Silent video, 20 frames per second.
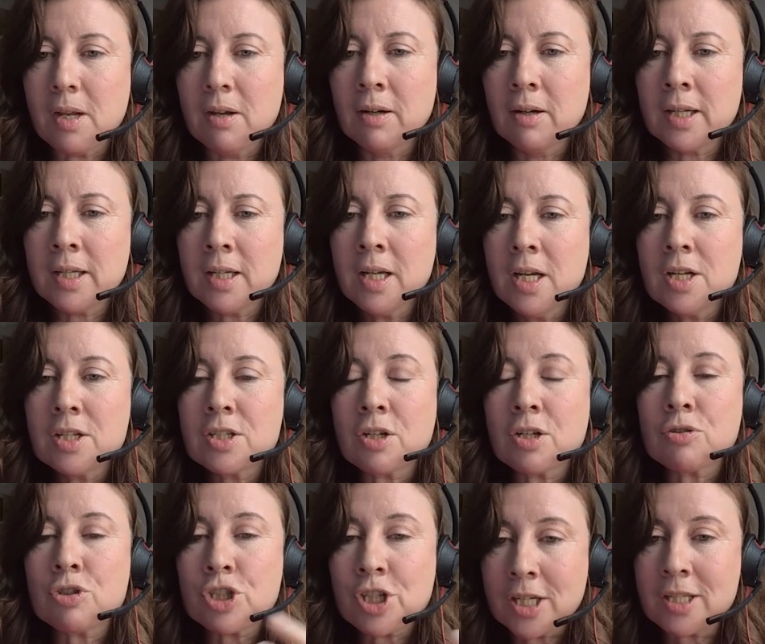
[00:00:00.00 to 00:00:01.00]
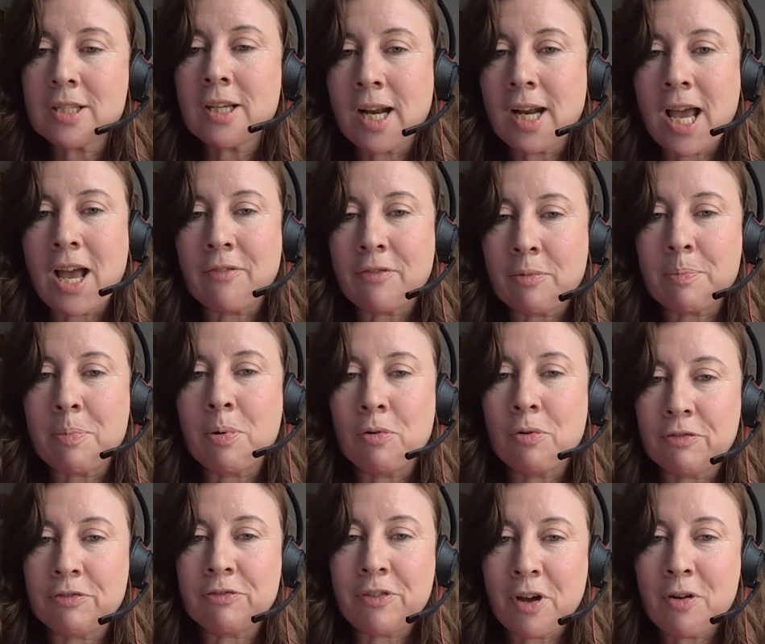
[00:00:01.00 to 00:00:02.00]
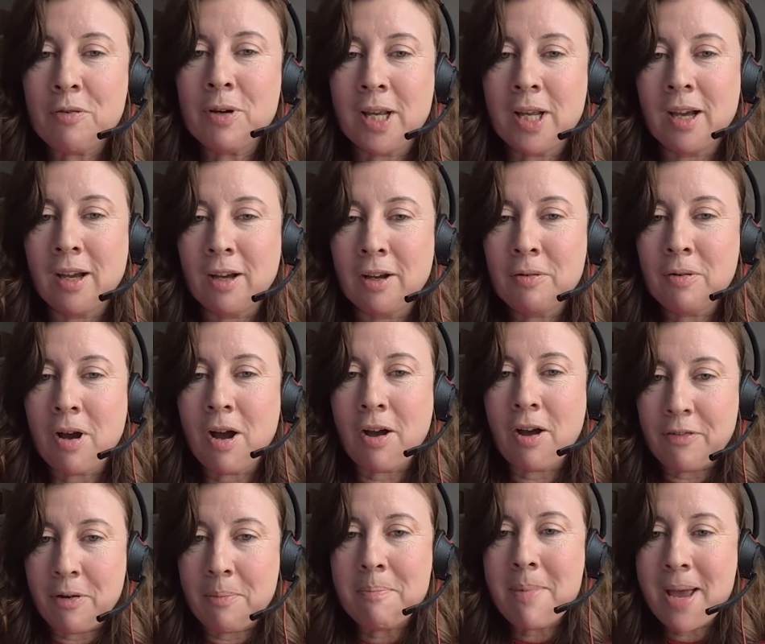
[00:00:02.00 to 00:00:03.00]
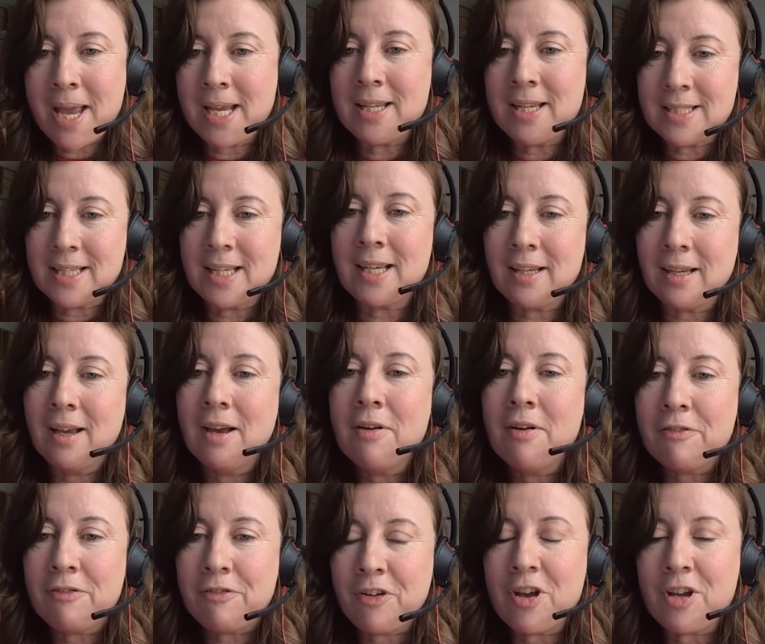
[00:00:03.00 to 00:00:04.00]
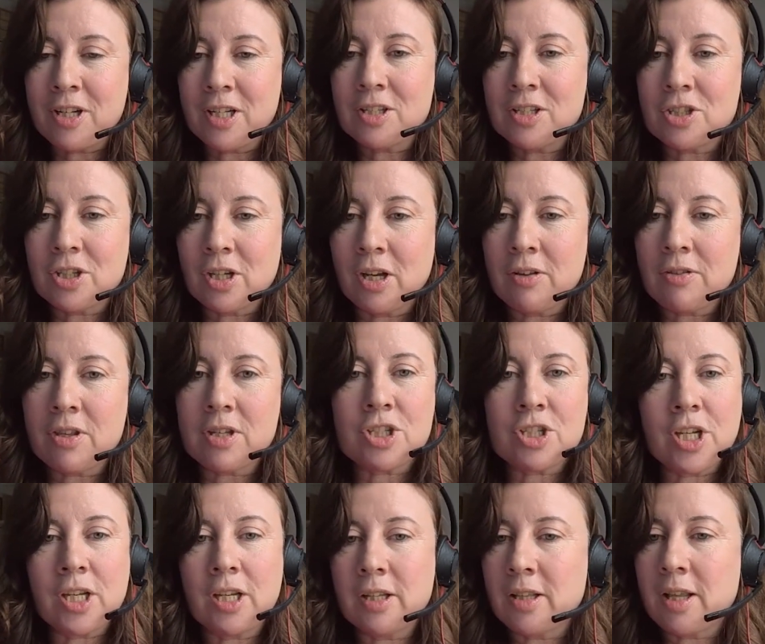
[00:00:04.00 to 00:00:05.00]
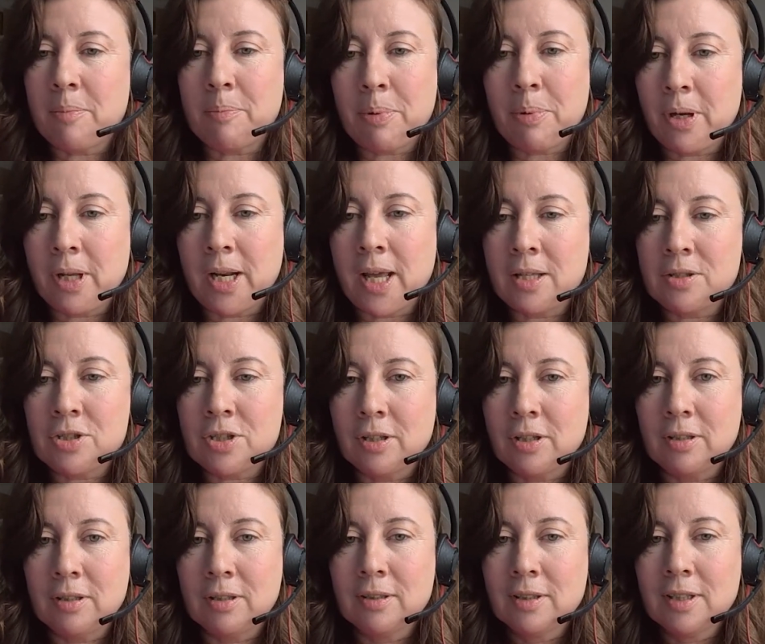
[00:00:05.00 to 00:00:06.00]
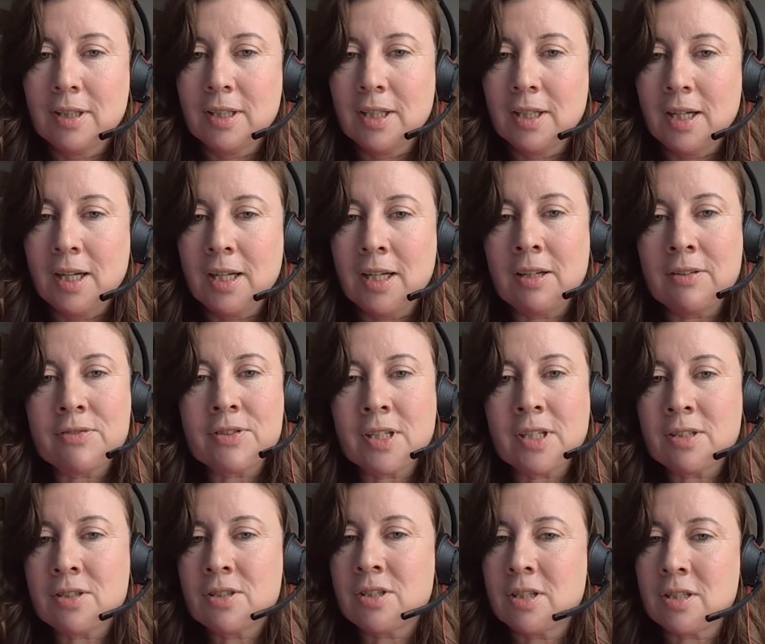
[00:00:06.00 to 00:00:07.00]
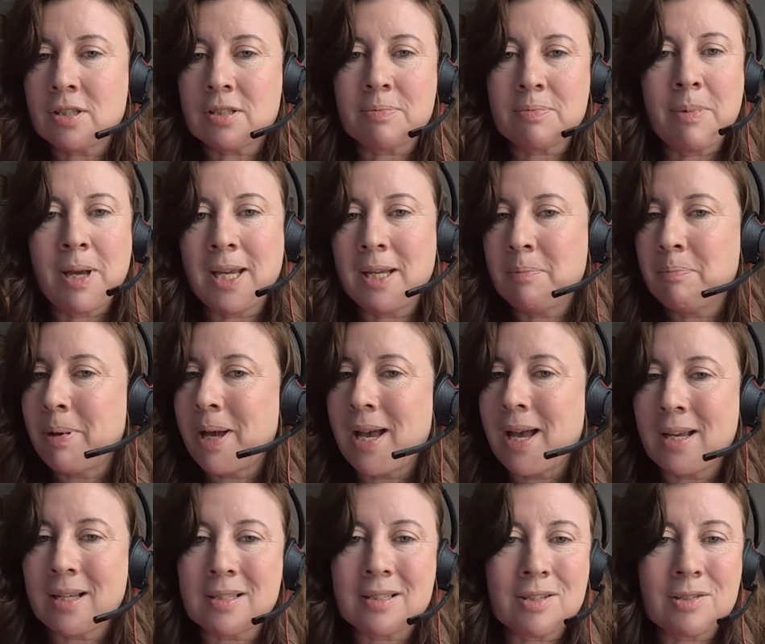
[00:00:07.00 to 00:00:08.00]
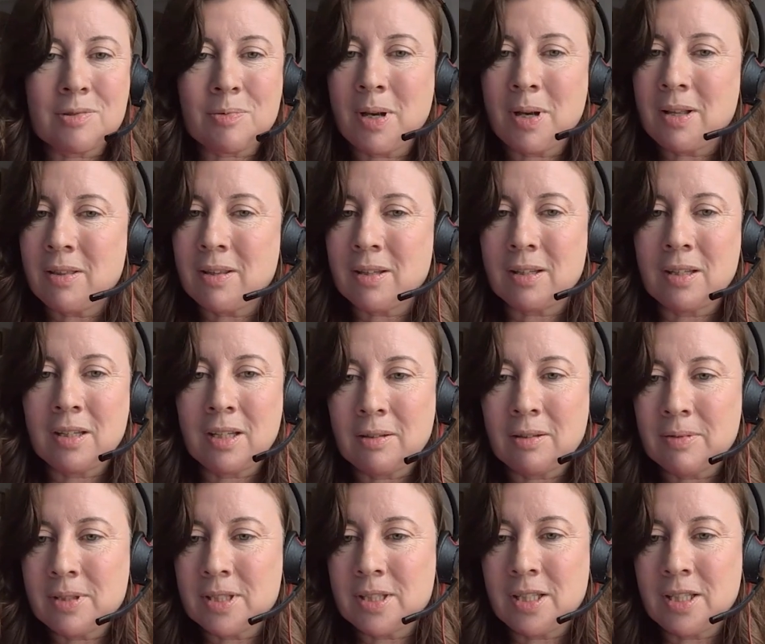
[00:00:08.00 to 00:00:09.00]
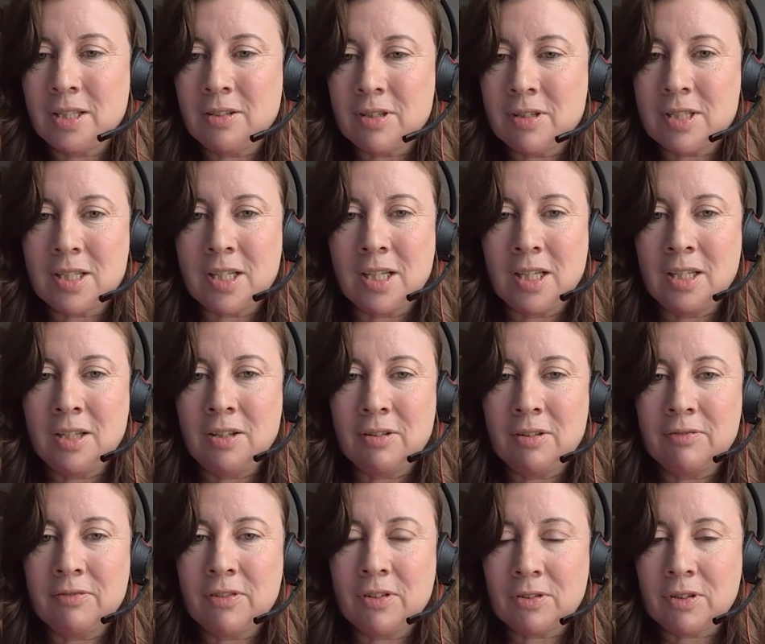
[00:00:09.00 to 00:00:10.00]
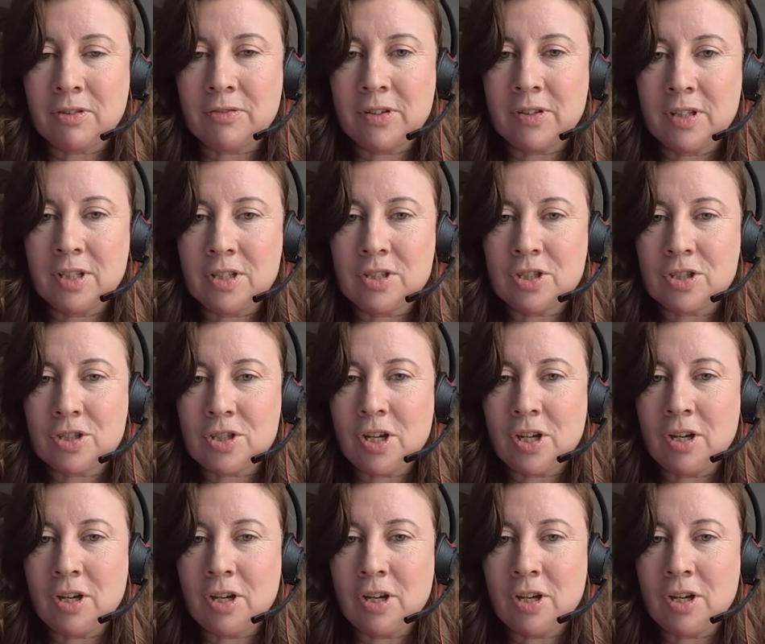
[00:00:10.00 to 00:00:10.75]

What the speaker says: Right? So she's going to have a portfolio of amazing furniture that she can then put in Engine. And I've said, just make packs as well that can go into Unity and you can flog the furniture too.